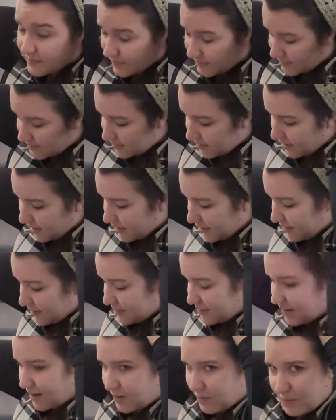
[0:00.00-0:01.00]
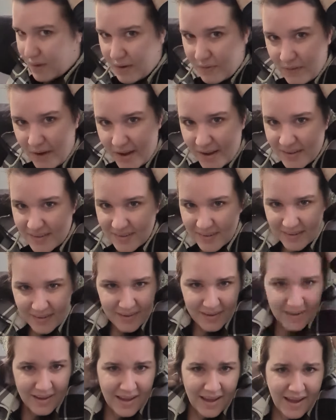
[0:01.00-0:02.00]
it's not quite right.
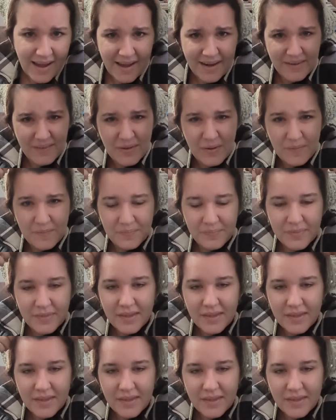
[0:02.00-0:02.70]
I don't know.